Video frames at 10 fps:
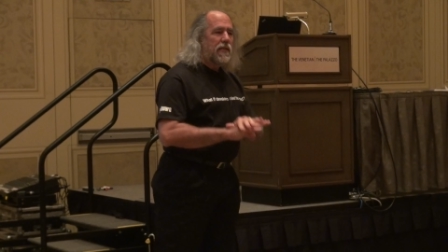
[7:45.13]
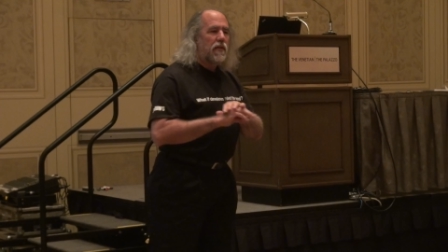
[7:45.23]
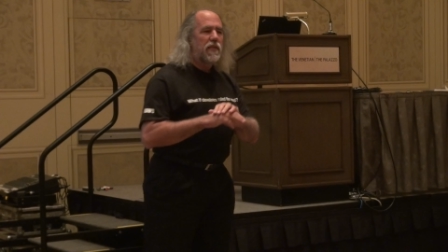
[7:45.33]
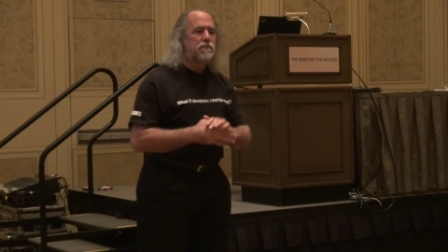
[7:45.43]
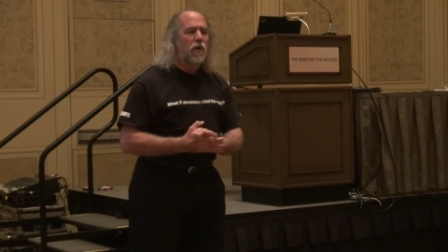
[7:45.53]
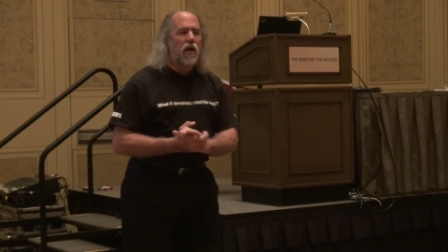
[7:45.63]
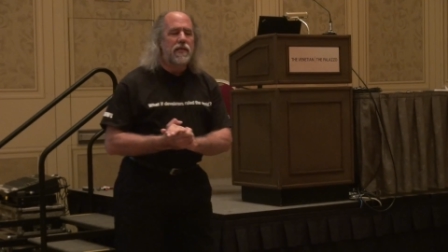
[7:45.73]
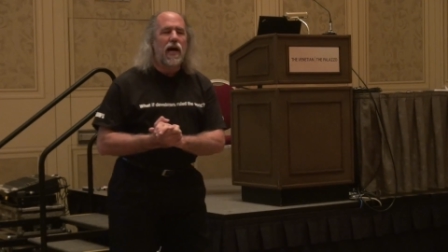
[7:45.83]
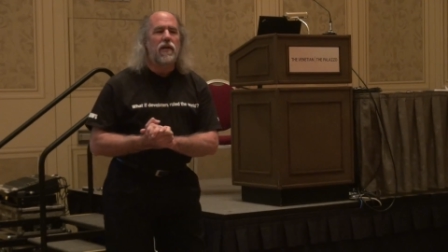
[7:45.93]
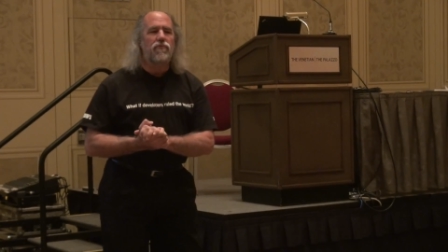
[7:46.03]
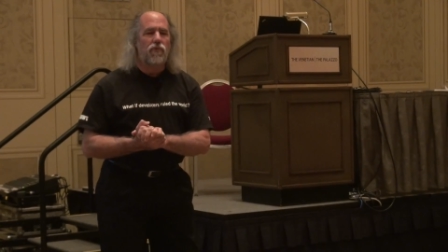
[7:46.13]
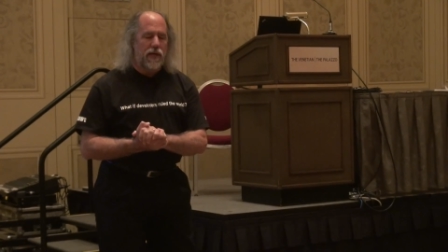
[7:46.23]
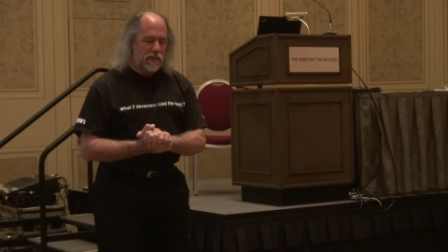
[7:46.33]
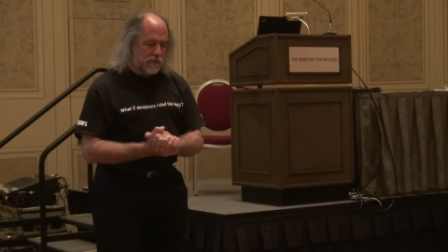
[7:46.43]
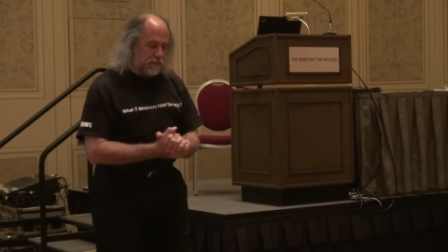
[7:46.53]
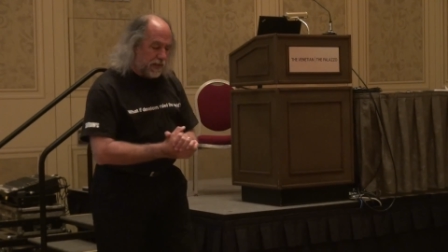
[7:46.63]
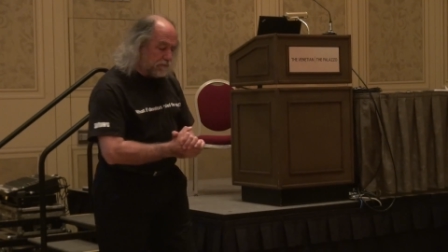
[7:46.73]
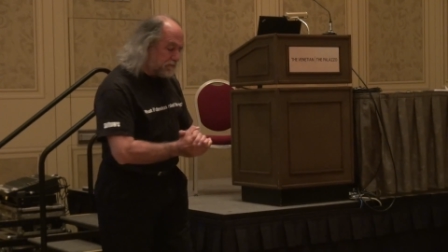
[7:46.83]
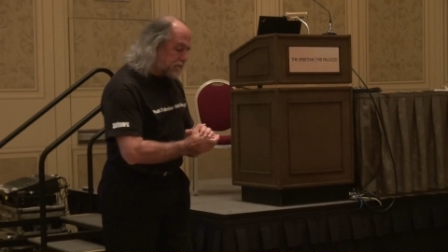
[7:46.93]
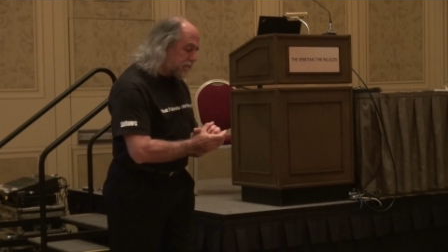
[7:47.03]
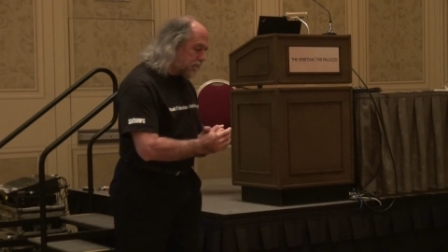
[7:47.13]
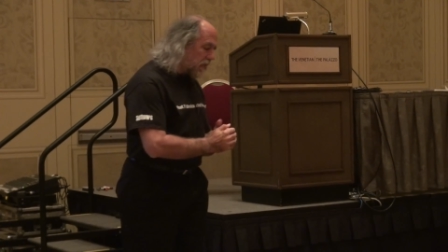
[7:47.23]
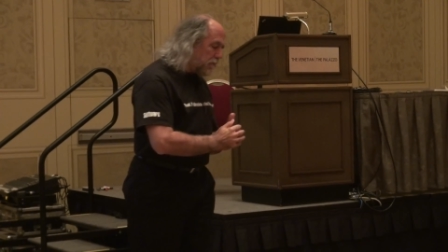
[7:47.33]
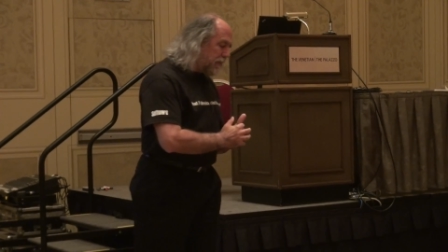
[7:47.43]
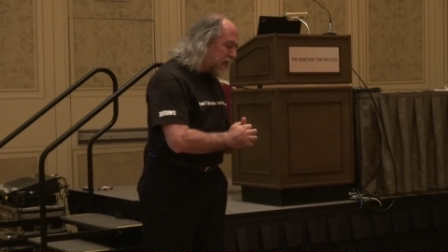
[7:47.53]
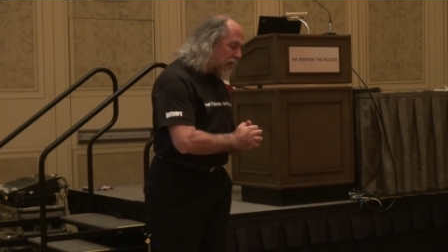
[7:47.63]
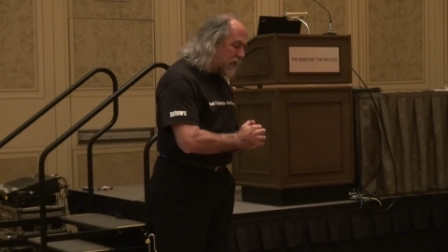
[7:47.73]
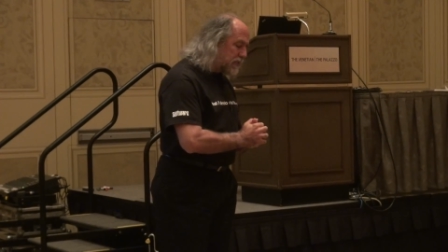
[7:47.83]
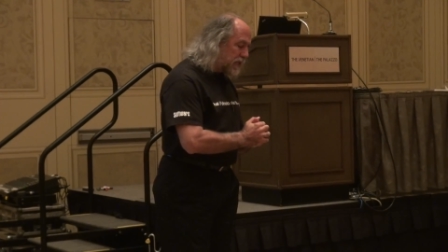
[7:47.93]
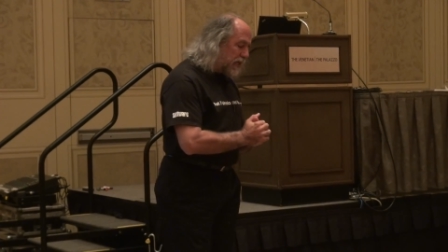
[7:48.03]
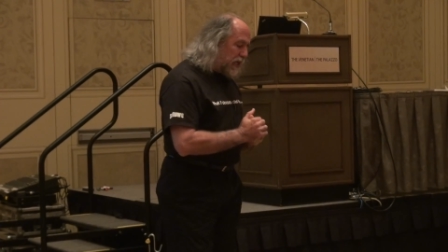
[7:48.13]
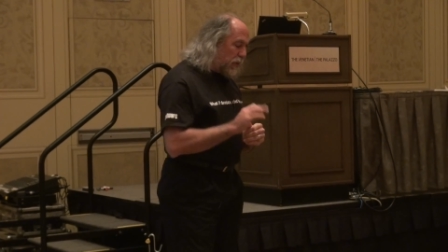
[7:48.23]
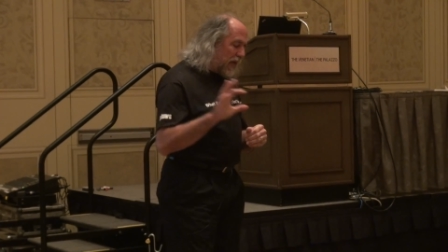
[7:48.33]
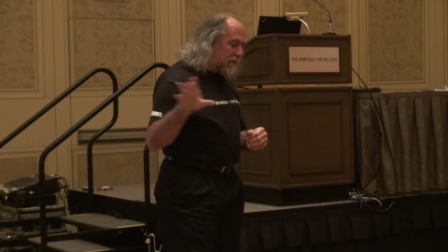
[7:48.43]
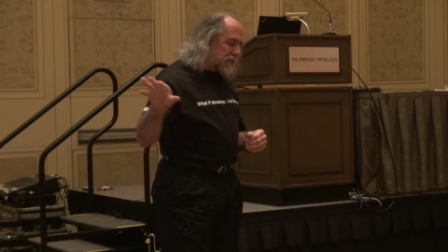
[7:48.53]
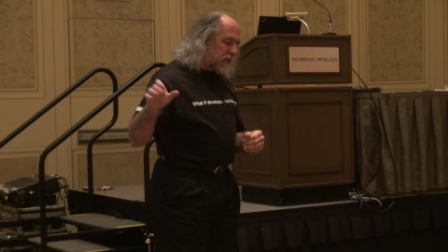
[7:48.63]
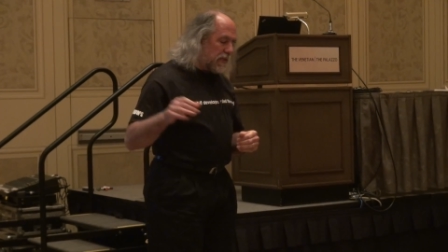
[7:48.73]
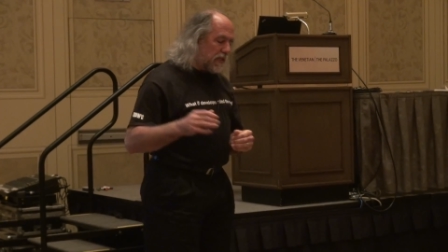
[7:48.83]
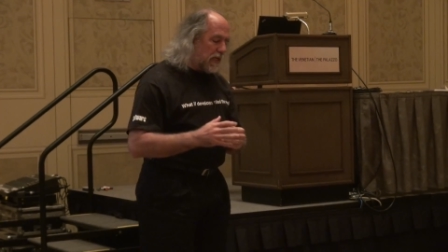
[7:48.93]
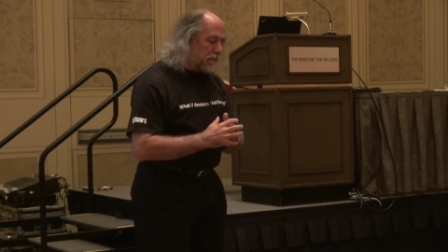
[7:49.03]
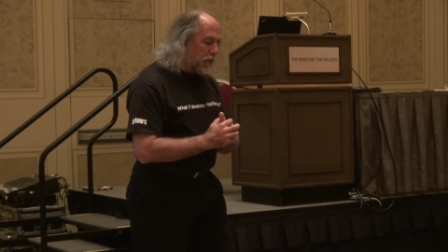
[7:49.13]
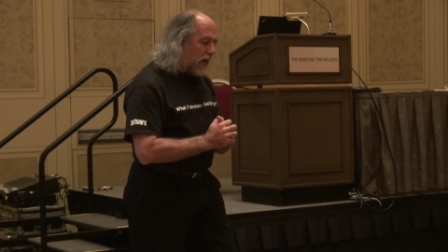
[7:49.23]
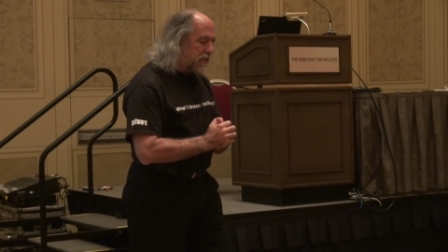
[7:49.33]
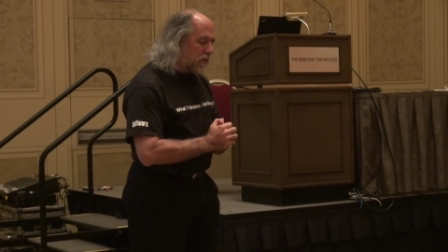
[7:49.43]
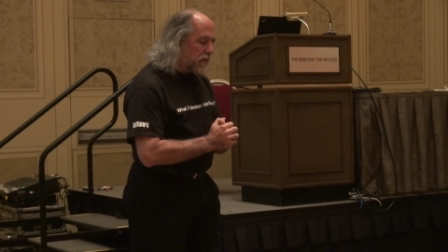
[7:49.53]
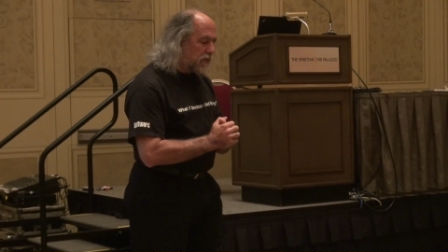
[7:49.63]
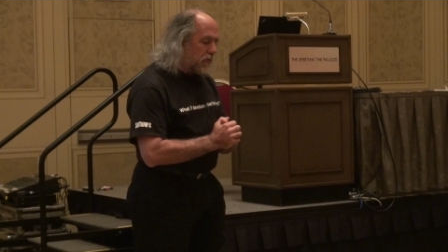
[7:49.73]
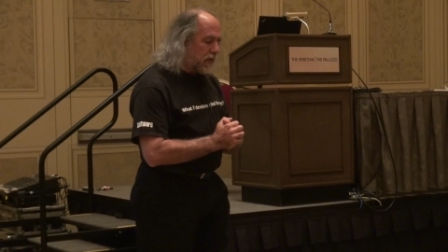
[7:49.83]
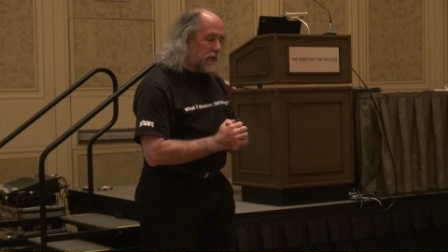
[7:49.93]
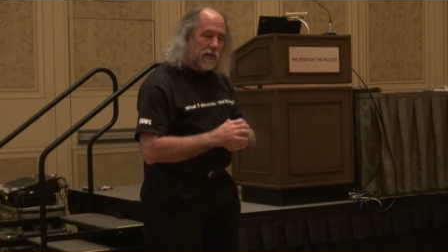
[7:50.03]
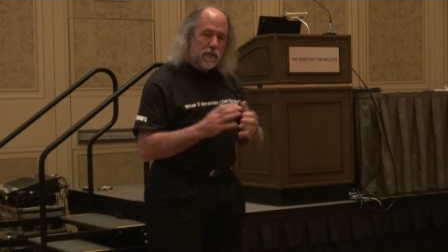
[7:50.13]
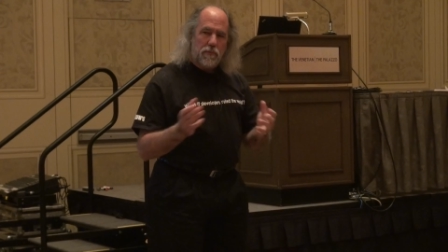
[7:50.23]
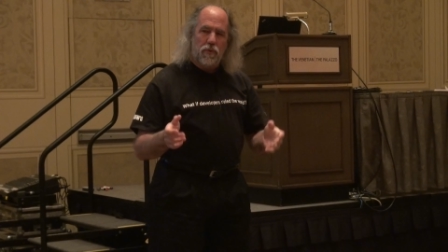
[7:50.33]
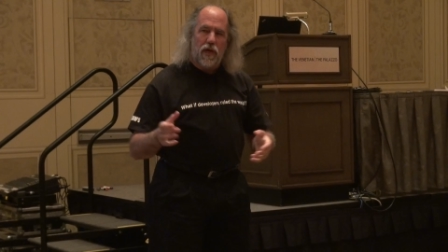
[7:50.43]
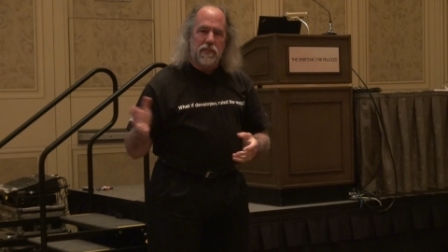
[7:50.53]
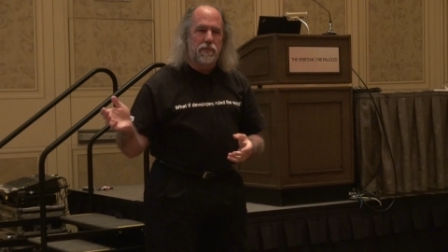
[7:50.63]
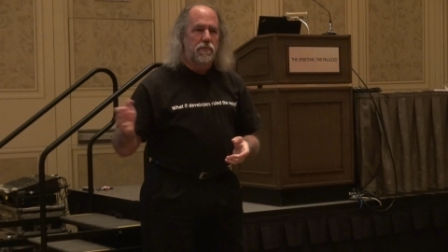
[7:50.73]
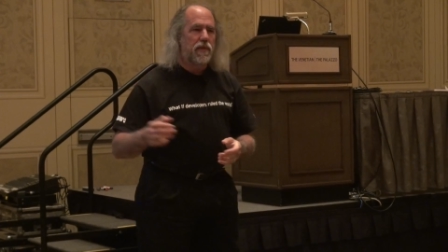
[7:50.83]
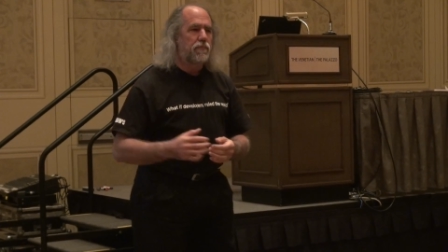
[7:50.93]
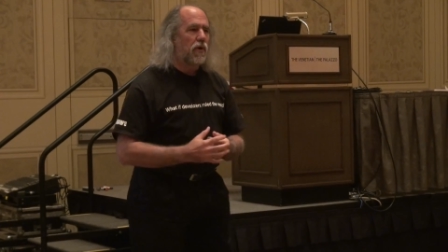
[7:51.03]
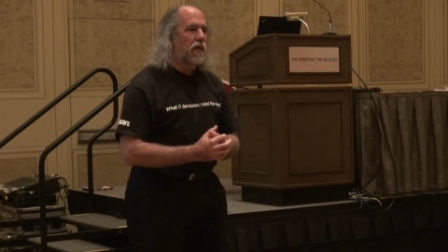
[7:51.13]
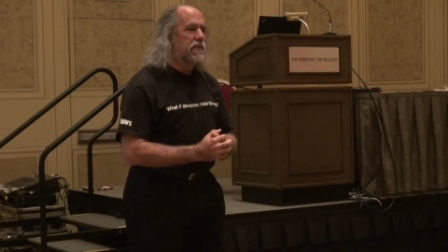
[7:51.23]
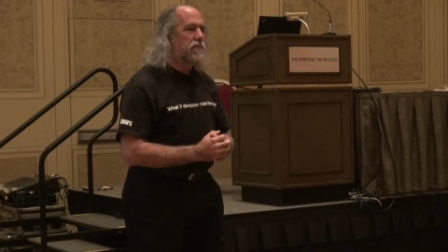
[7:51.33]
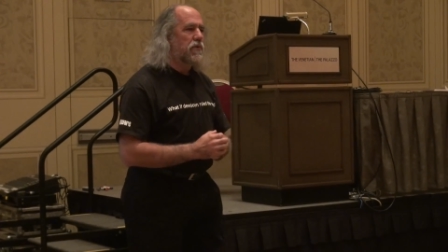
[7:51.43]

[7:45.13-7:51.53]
Now this part kind of frightens me because we have this little project we're doing, not a little project, but a big project.